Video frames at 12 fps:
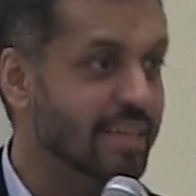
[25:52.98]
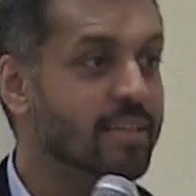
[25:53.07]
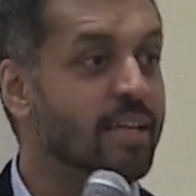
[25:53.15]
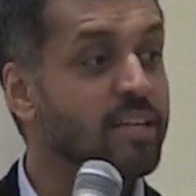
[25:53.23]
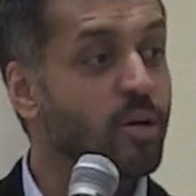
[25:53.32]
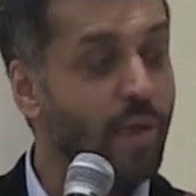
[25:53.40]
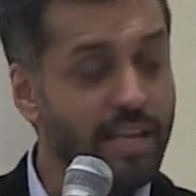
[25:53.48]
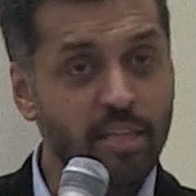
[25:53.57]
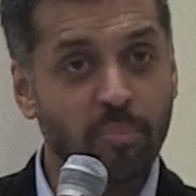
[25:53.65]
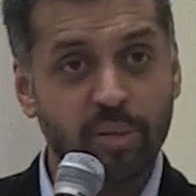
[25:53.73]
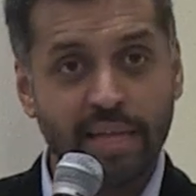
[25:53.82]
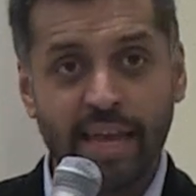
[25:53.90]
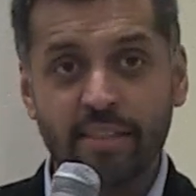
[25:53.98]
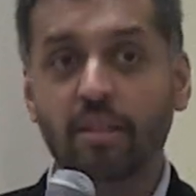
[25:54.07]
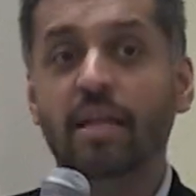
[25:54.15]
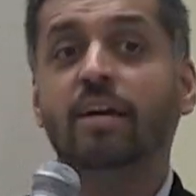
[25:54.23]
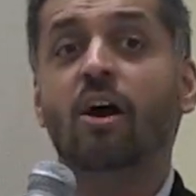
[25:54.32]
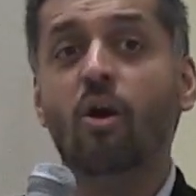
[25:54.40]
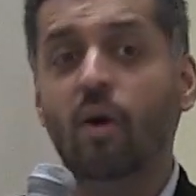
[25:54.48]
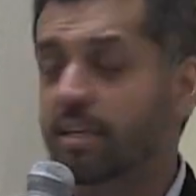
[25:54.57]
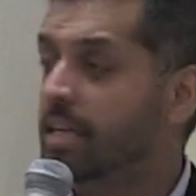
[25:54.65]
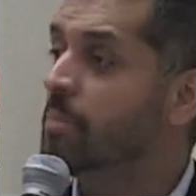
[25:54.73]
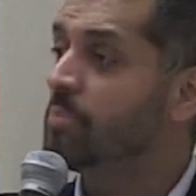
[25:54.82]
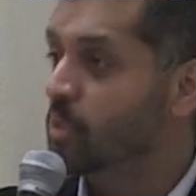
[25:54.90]
Then they read the play and they're like, oh, I'll
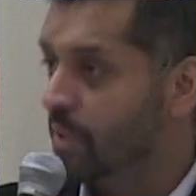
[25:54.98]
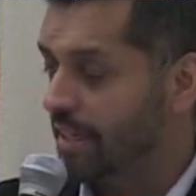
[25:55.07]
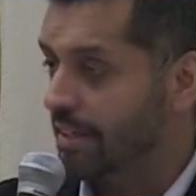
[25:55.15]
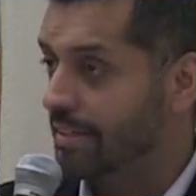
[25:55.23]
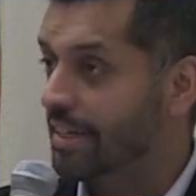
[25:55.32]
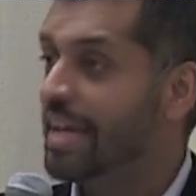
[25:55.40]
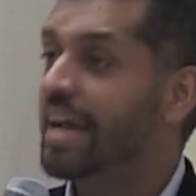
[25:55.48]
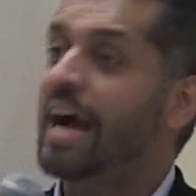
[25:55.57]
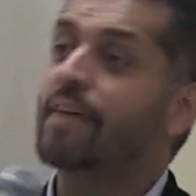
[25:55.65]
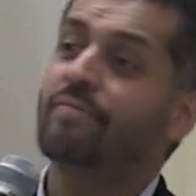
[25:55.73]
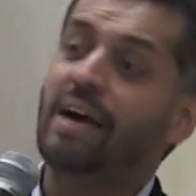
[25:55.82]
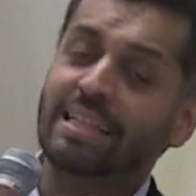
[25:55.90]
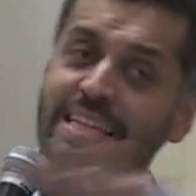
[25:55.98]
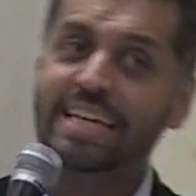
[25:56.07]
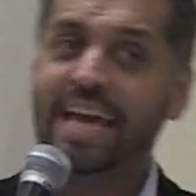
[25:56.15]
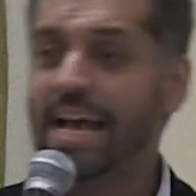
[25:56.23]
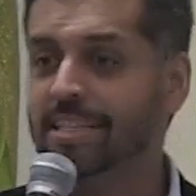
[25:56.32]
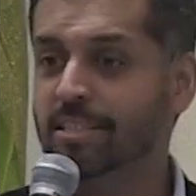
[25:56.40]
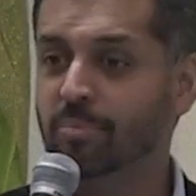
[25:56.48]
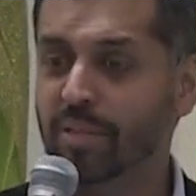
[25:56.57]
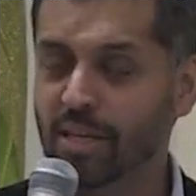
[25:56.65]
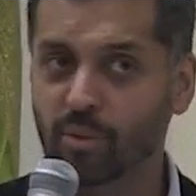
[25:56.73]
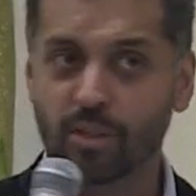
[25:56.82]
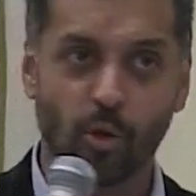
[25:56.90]
keep doing it. I finally cast the
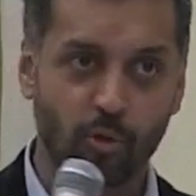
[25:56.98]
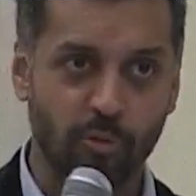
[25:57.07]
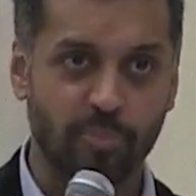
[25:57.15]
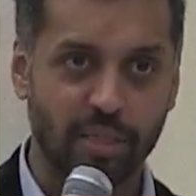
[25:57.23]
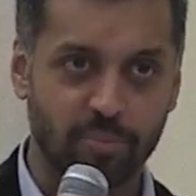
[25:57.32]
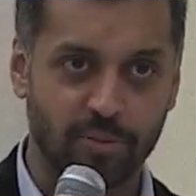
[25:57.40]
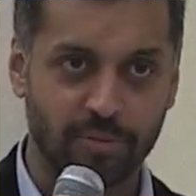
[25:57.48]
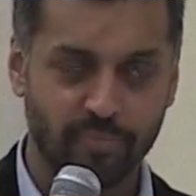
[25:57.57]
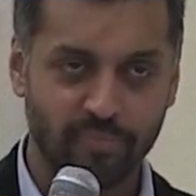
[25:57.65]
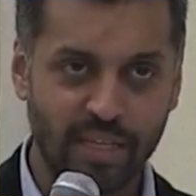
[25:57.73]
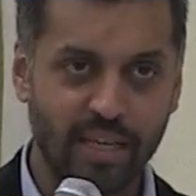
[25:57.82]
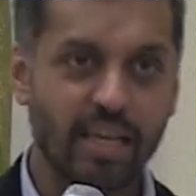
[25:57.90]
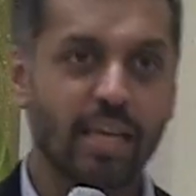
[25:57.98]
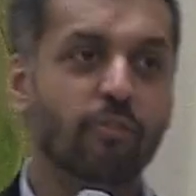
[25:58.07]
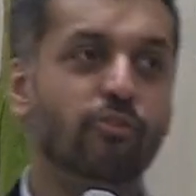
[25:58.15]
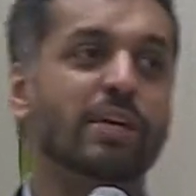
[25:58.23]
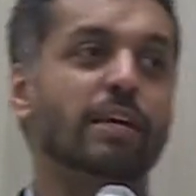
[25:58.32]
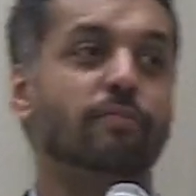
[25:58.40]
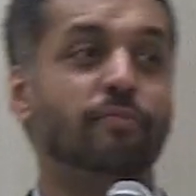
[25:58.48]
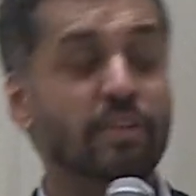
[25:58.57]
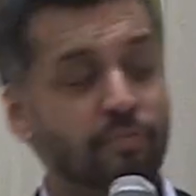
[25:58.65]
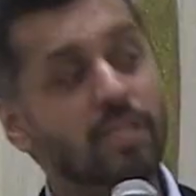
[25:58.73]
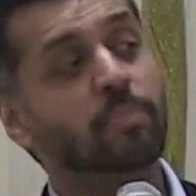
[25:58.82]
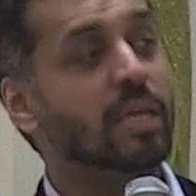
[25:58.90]
play with local people. If you get
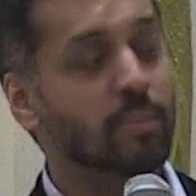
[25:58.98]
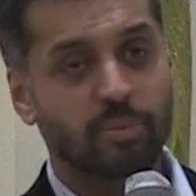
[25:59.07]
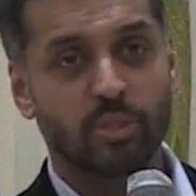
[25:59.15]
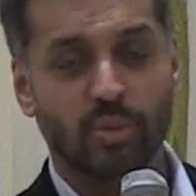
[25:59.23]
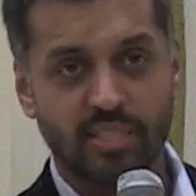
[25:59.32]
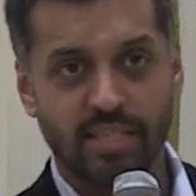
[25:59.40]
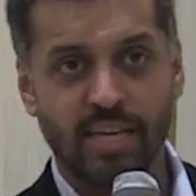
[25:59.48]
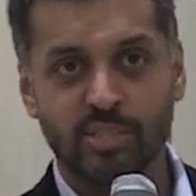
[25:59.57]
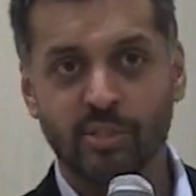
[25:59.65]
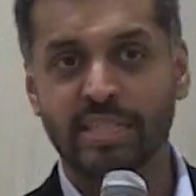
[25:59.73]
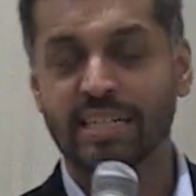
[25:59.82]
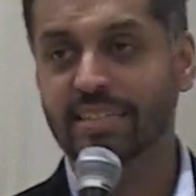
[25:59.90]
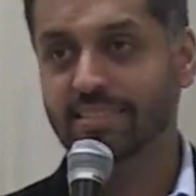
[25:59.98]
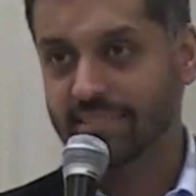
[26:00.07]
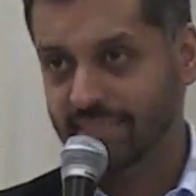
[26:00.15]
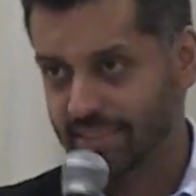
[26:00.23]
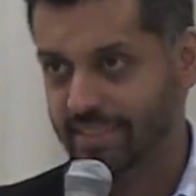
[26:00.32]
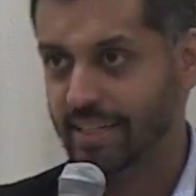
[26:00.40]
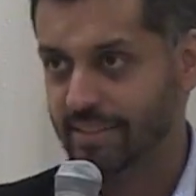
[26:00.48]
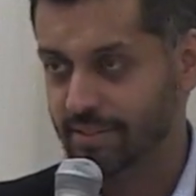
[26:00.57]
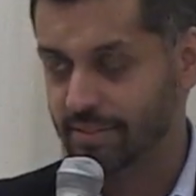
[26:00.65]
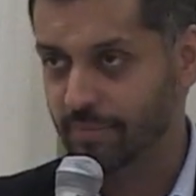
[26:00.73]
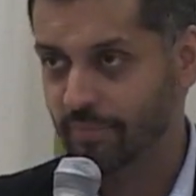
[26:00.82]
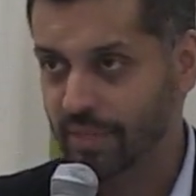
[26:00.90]
50 people to a stage reading, it's a
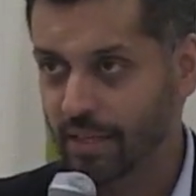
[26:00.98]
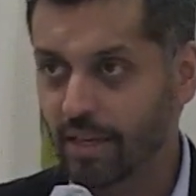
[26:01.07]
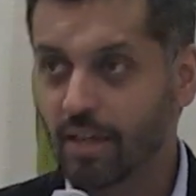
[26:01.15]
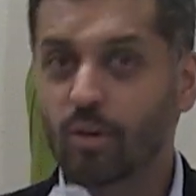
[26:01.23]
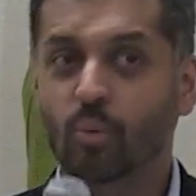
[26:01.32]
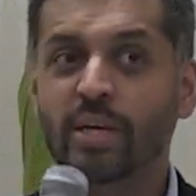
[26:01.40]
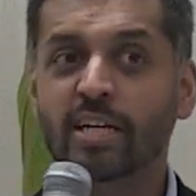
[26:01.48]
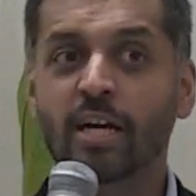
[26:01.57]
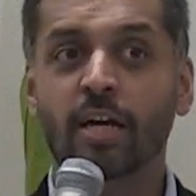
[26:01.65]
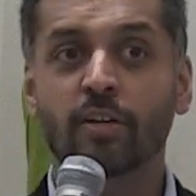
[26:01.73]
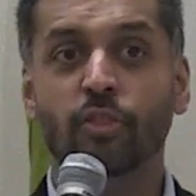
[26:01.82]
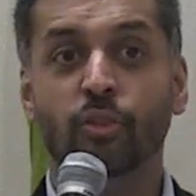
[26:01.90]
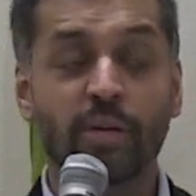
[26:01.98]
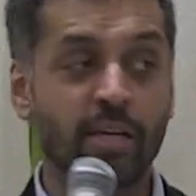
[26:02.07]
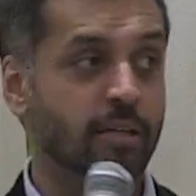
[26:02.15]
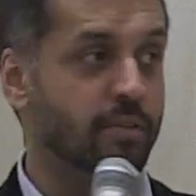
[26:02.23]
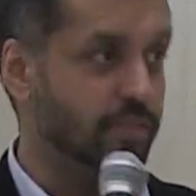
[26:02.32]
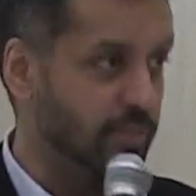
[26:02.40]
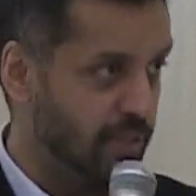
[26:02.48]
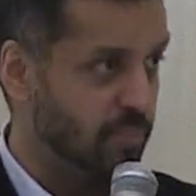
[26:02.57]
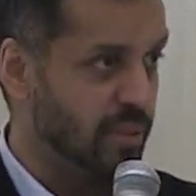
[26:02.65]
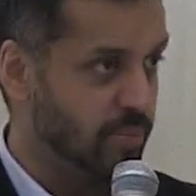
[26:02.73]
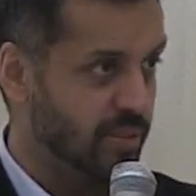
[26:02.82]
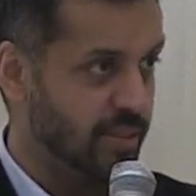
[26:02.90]
success. We got 350
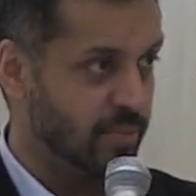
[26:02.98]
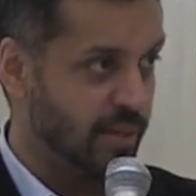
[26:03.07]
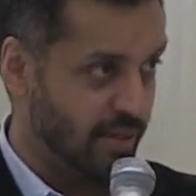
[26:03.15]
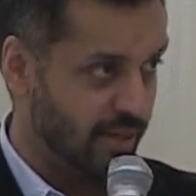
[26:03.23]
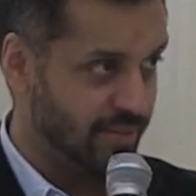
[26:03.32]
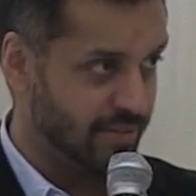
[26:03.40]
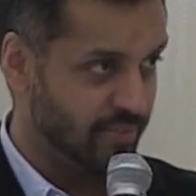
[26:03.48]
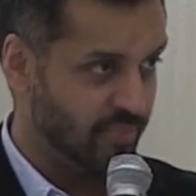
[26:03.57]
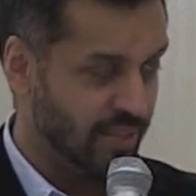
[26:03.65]
people at Mehran.